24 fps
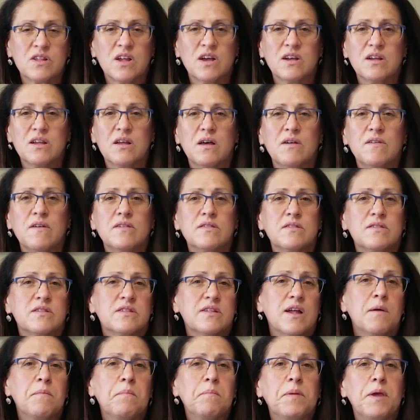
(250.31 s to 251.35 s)
Uh,
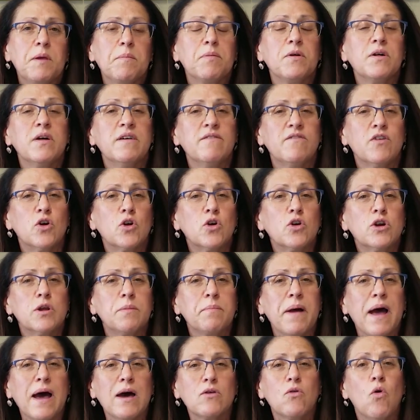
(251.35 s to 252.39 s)
some people have heard
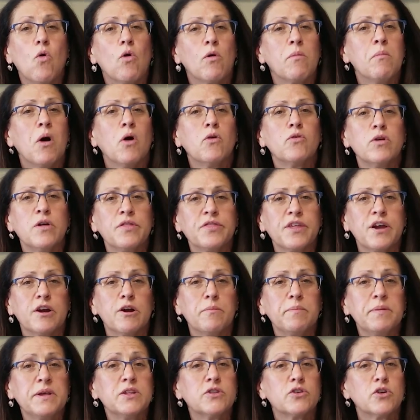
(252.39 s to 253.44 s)
about hormonal
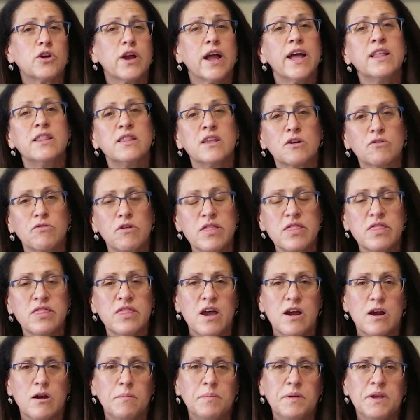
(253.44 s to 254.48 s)
therapies or endocrine
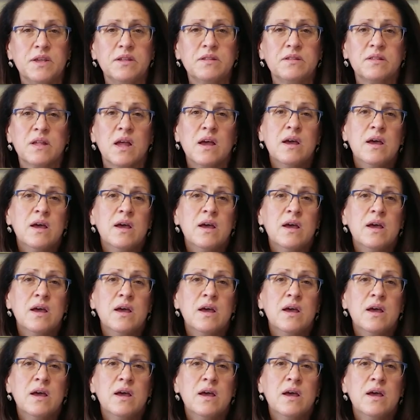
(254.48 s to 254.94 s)
therapies.